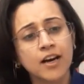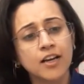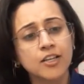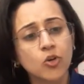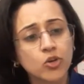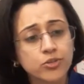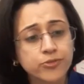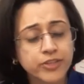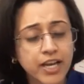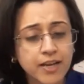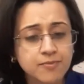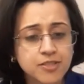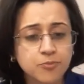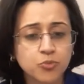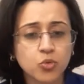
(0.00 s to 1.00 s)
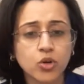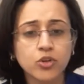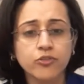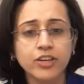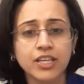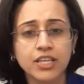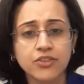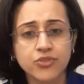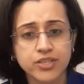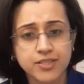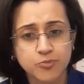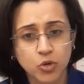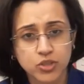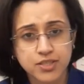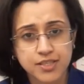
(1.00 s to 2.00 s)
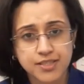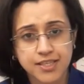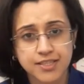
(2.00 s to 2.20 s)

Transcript: A lot of times a poor ovarian response is